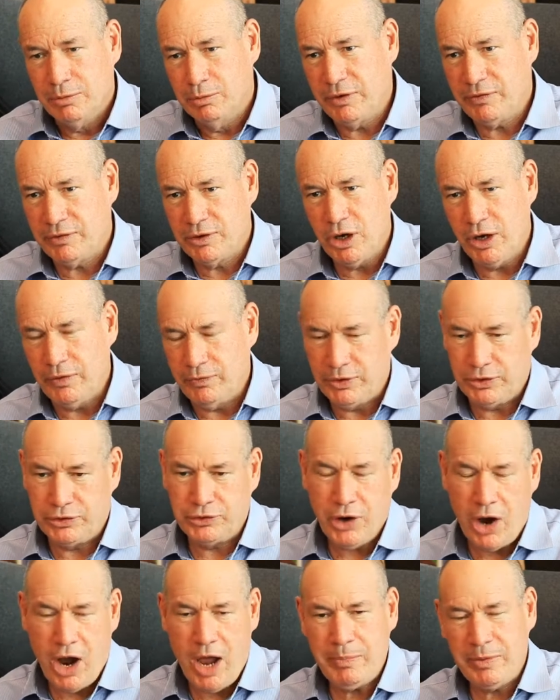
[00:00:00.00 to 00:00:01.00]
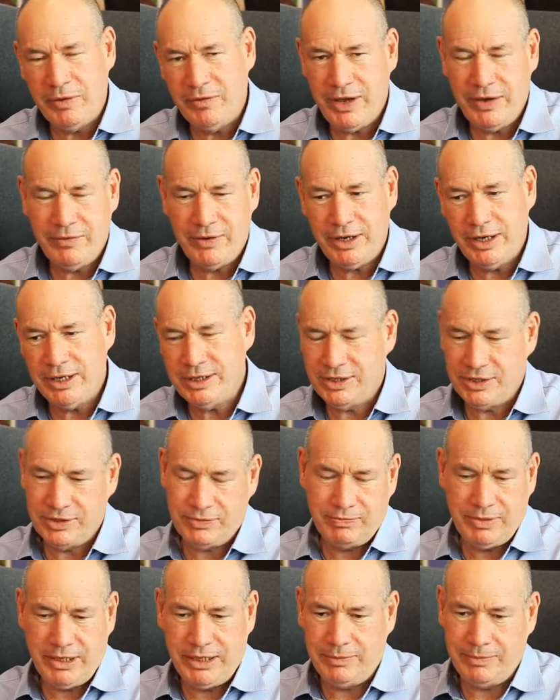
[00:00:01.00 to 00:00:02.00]
we've got the type of evidence,
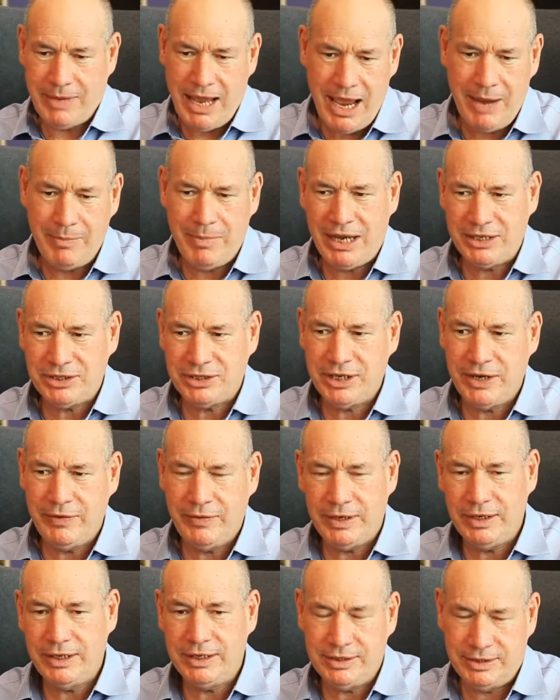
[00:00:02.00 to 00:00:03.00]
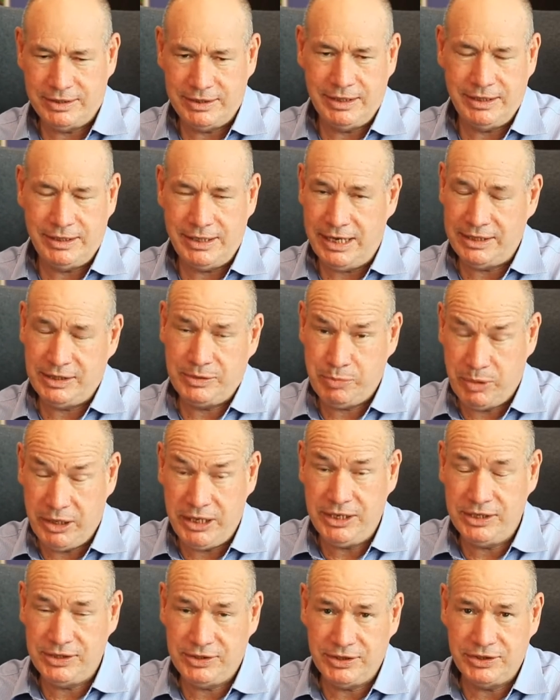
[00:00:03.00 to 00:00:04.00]
how much evidence, and as
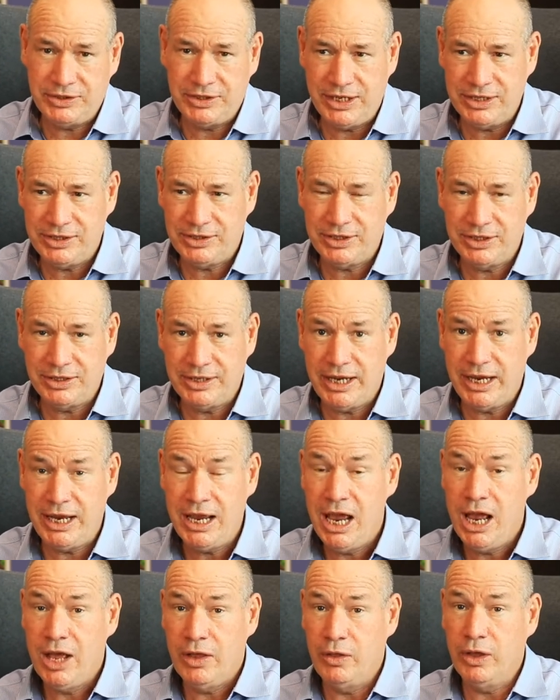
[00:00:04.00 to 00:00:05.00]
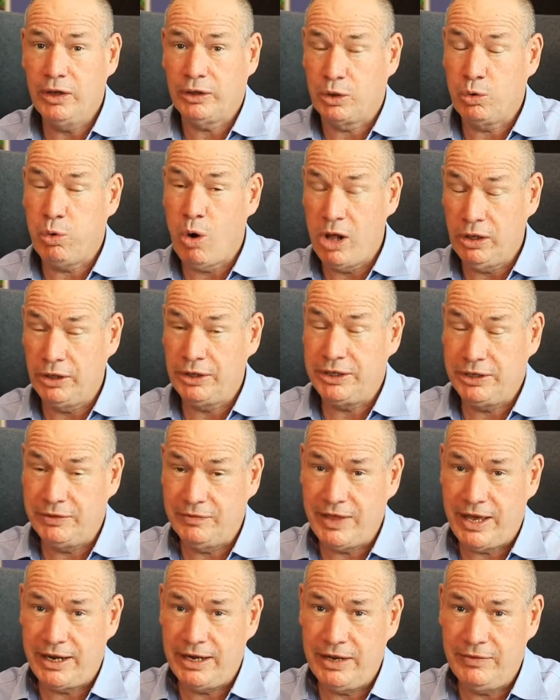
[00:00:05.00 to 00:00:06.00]
Peter suggested there, the quality
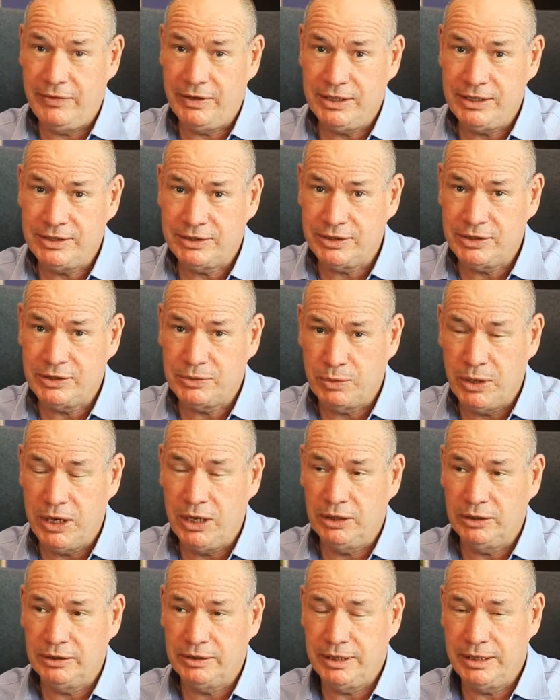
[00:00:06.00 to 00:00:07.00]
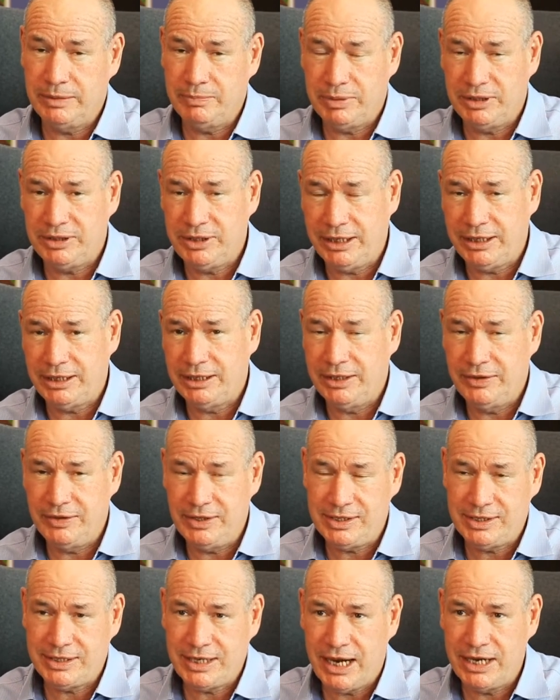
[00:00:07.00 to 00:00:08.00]
of that evidence as well, and particularly in
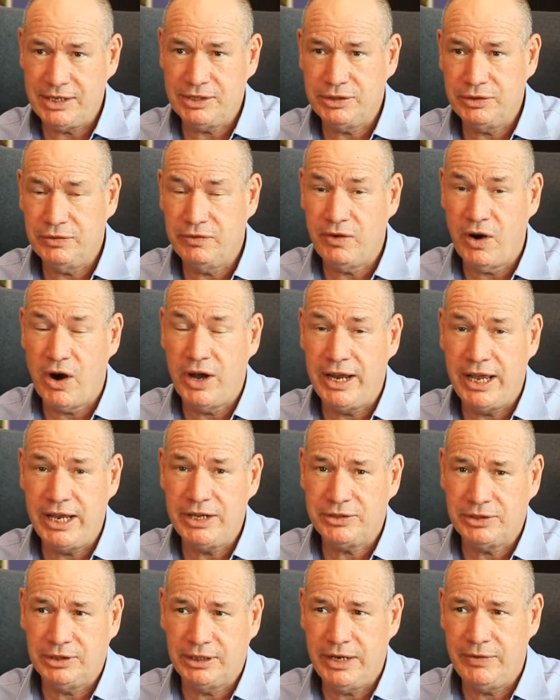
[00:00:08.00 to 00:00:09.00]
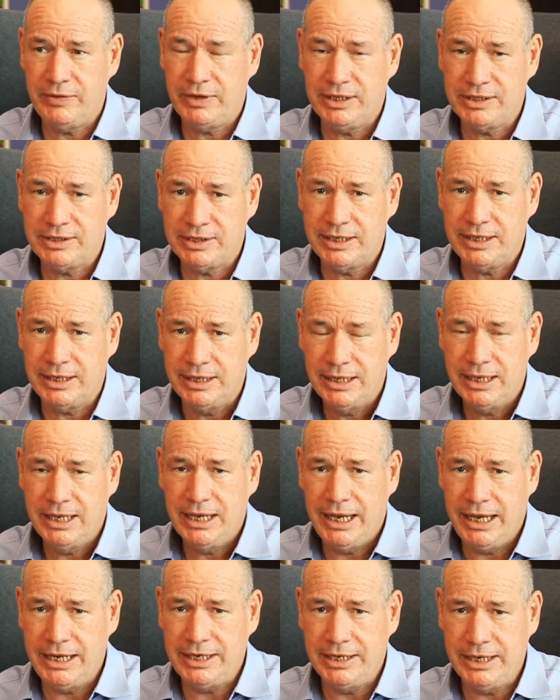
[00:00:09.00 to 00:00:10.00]
this case, your financial evidence,
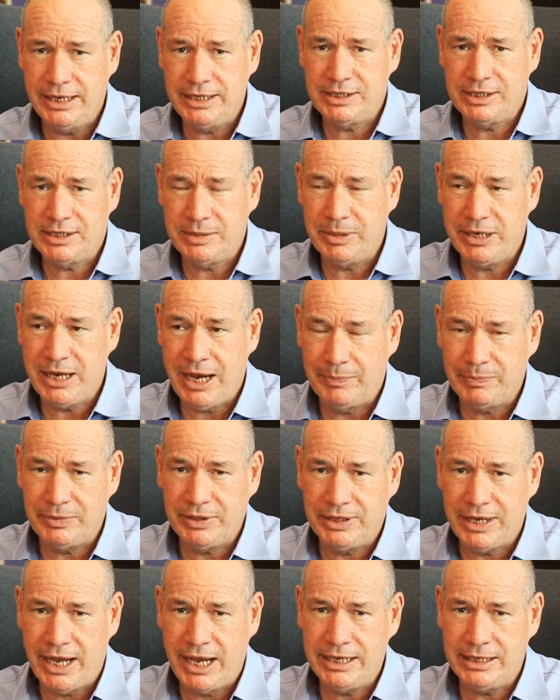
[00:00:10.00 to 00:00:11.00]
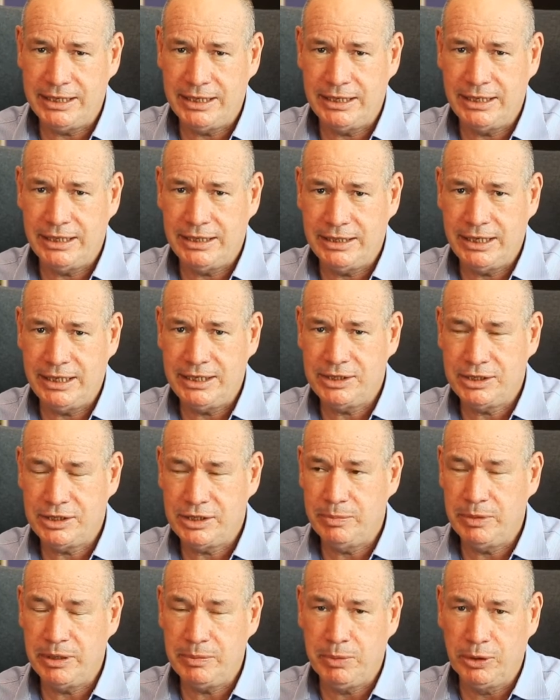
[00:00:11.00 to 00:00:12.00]
it needs to be up to date and it needs
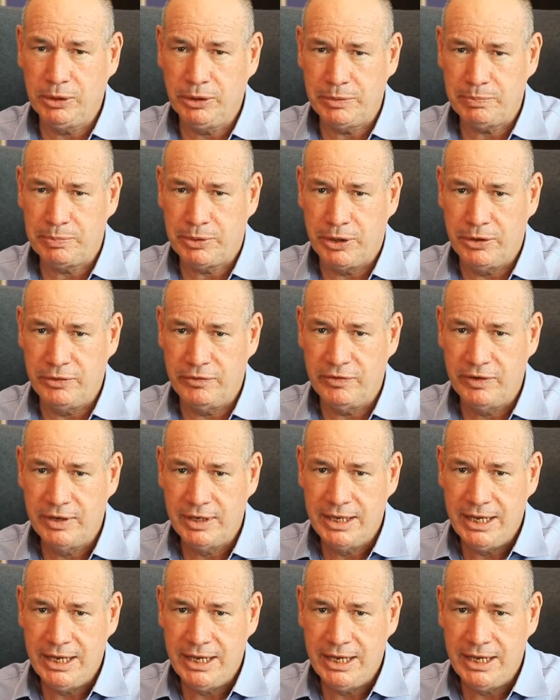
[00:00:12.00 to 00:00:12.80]
to be bulletproof.